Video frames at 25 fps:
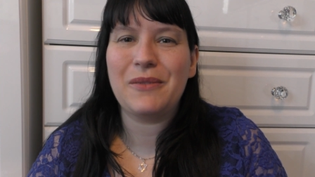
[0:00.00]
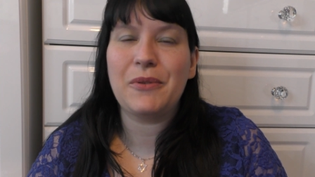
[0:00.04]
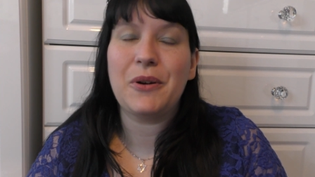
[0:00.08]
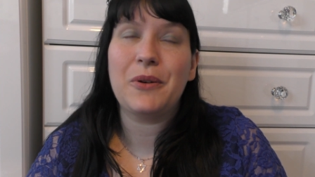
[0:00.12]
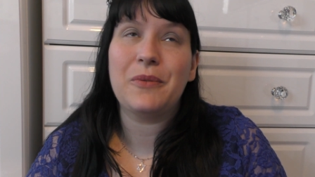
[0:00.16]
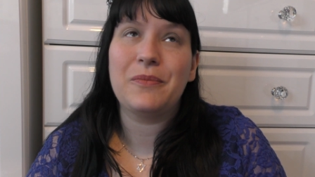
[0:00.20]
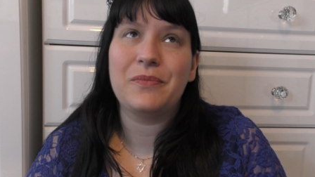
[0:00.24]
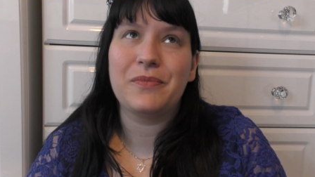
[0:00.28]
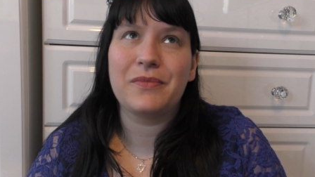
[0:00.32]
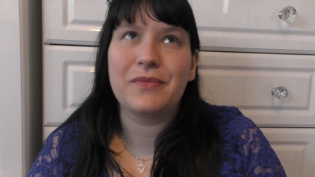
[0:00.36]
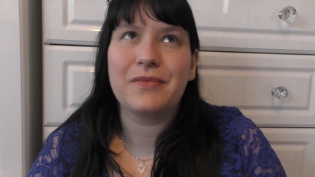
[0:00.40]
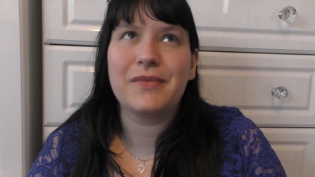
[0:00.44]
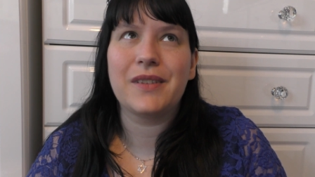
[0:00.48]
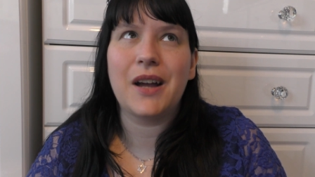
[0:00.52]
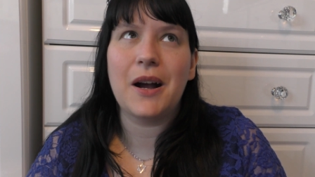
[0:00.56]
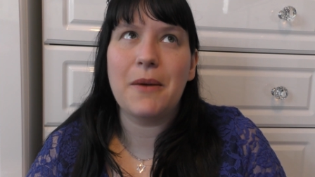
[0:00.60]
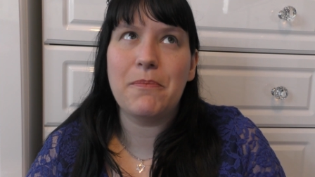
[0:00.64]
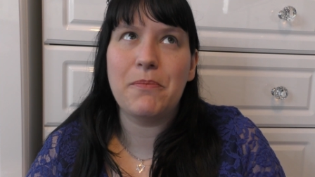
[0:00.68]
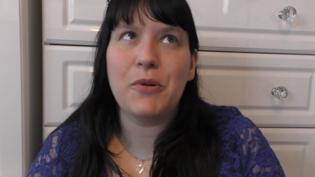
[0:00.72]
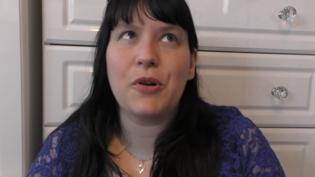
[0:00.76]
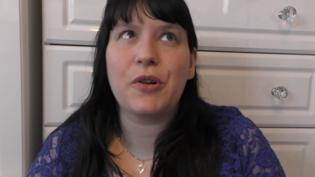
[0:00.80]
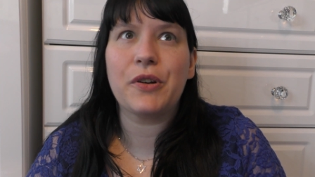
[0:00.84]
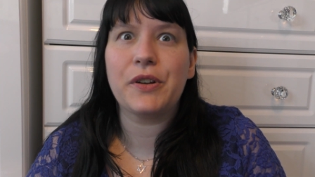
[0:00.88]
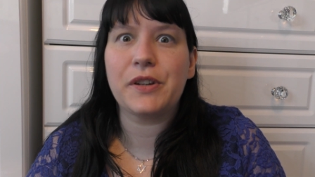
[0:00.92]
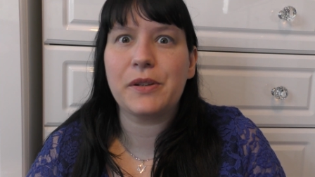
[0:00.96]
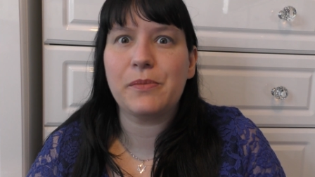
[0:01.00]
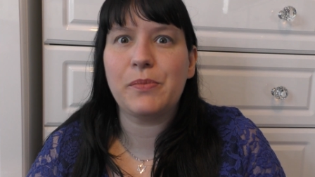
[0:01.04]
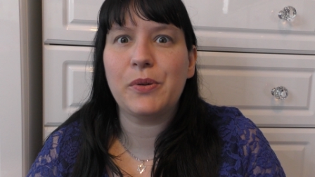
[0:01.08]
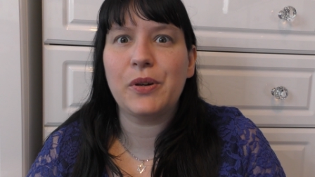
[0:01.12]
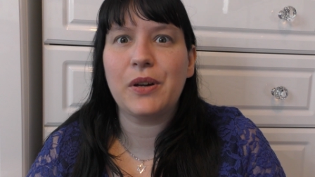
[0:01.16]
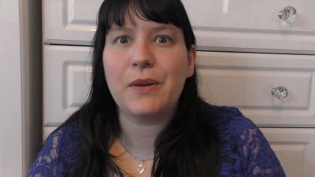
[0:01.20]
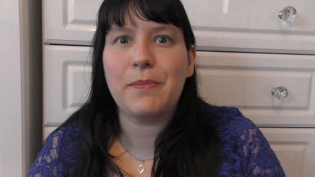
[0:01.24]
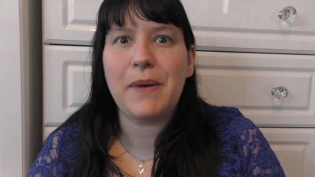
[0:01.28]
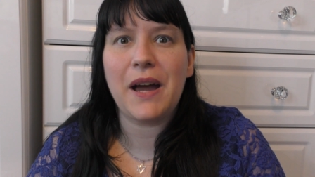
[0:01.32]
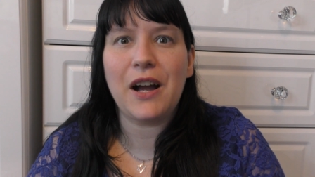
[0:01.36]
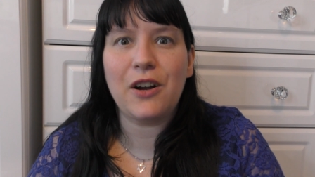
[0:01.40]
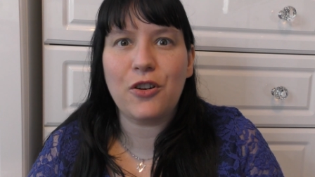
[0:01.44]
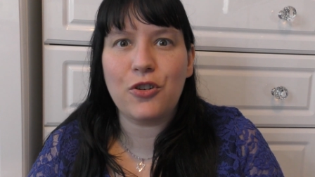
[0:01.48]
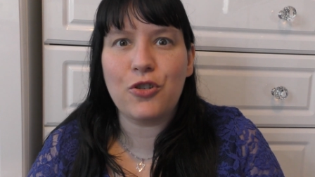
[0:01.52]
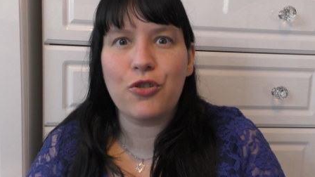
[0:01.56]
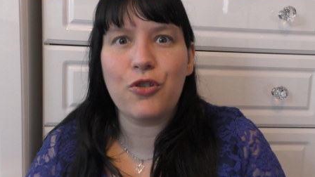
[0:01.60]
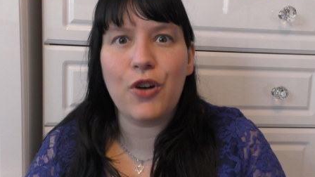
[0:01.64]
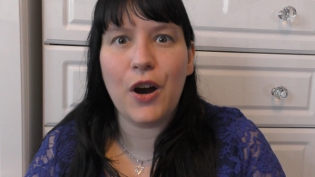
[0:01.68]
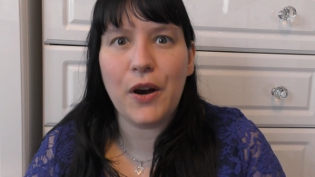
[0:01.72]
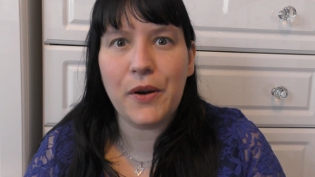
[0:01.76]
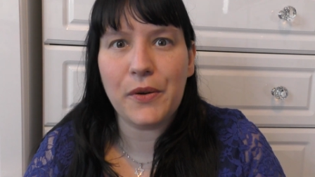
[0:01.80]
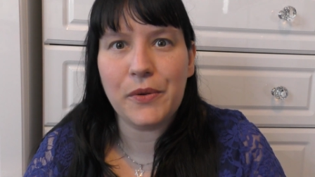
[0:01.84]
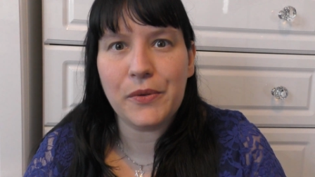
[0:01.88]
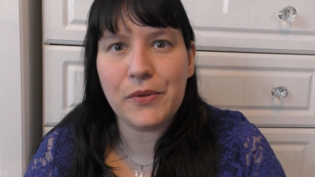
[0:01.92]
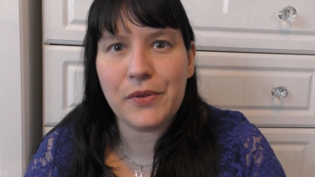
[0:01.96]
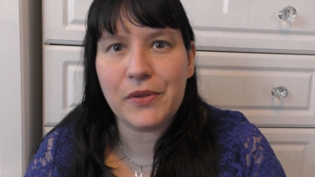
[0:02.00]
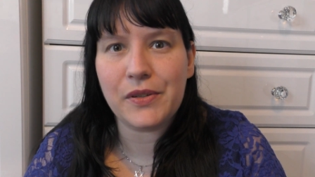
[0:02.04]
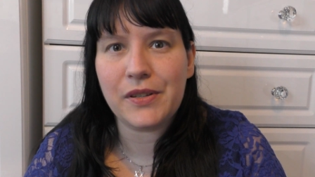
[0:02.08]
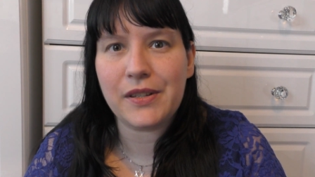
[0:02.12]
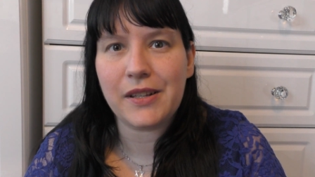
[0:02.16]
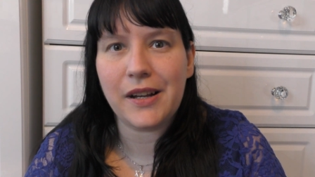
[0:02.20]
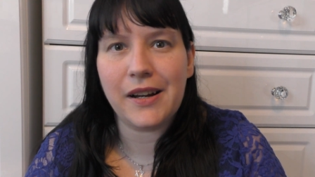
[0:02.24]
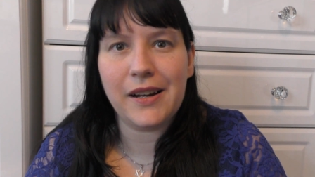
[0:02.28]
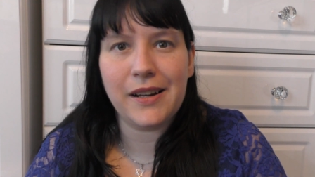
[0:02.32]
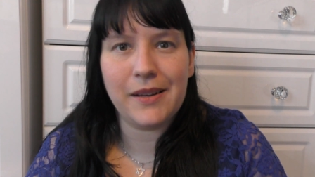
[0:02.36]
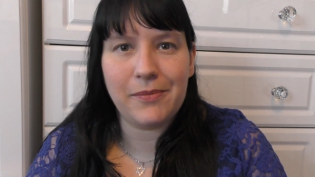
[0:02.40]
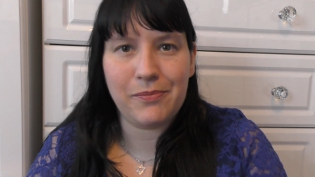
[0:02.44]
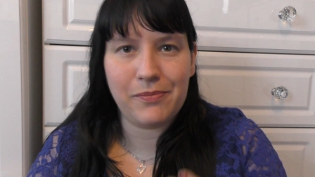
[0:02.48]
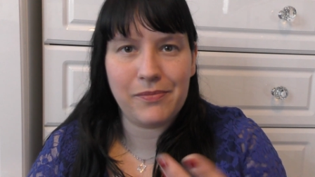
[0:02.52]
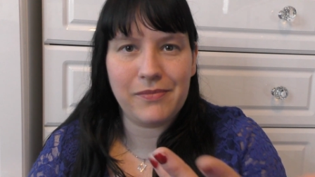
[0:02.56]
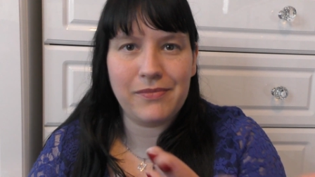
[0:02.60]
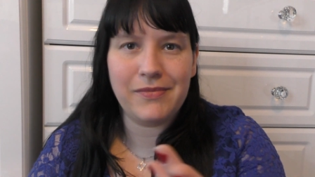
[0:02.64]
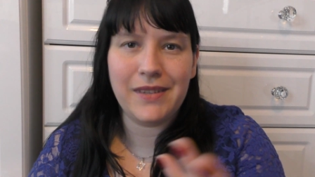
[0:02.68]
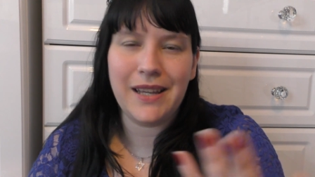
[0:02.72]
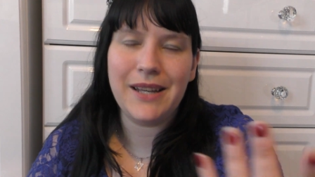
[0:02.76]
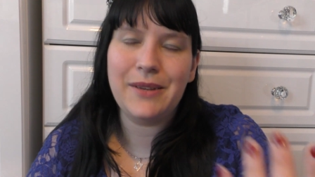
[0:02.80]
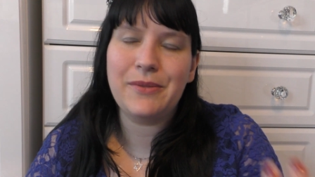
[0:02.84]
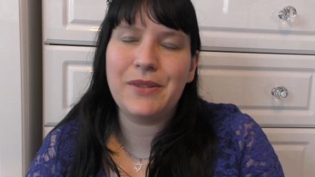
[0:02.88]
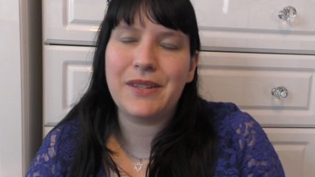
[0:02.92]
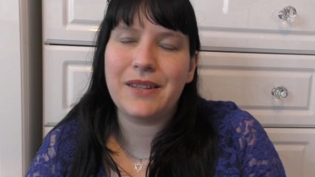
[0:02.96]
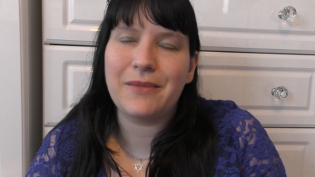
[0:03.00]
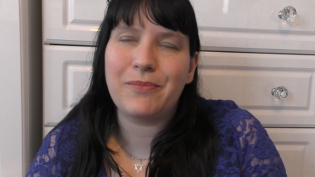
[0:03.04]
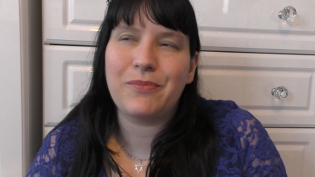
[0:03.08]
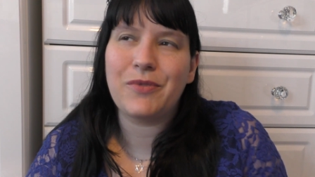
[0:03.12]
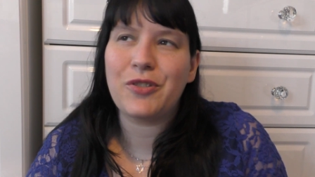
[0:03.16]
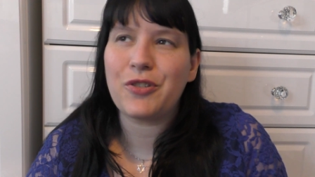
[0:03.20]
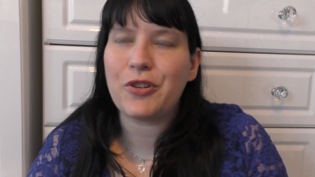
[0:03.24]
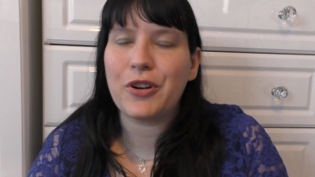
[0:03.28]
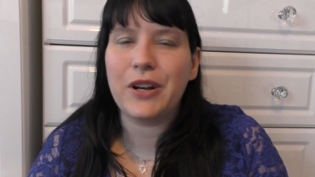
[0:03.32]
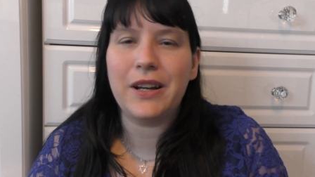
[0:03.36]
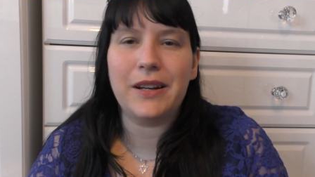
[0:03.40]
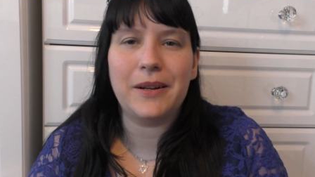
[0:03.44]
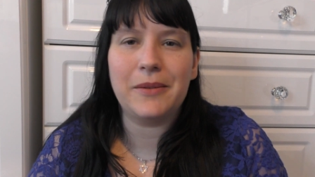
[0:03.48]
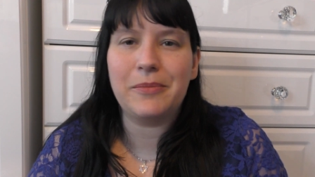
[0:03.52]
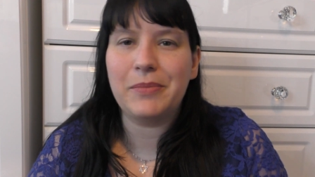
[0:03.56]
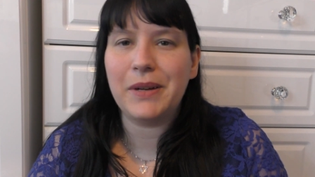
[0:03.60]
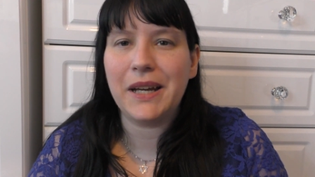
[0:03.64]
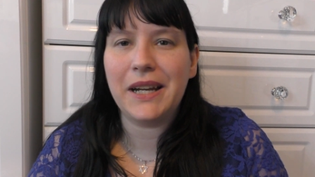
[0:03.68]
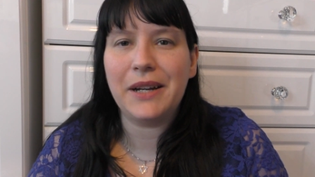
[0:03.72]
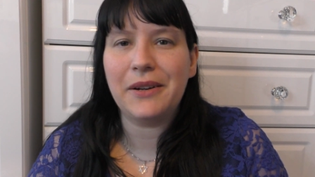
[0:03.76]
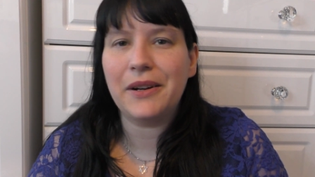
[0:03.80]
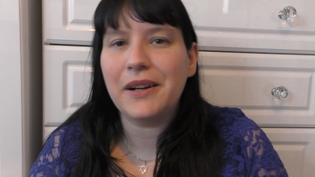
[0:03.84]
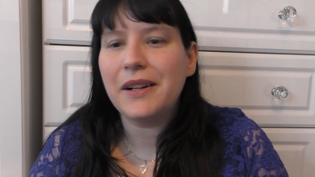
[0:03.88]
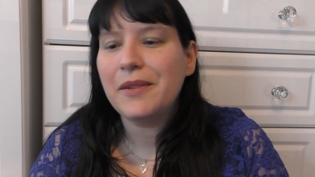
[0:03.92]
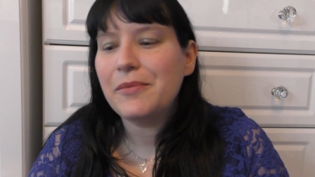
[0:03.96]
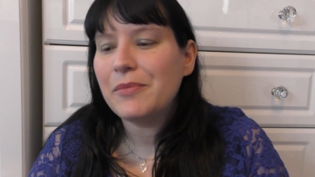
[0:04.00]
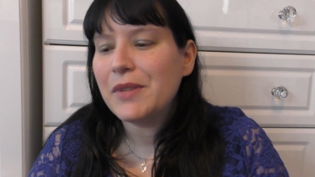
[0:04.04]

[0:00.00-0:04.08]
Well, I borrowed a book about crows, like a, uh, it was a thriller, but anyway.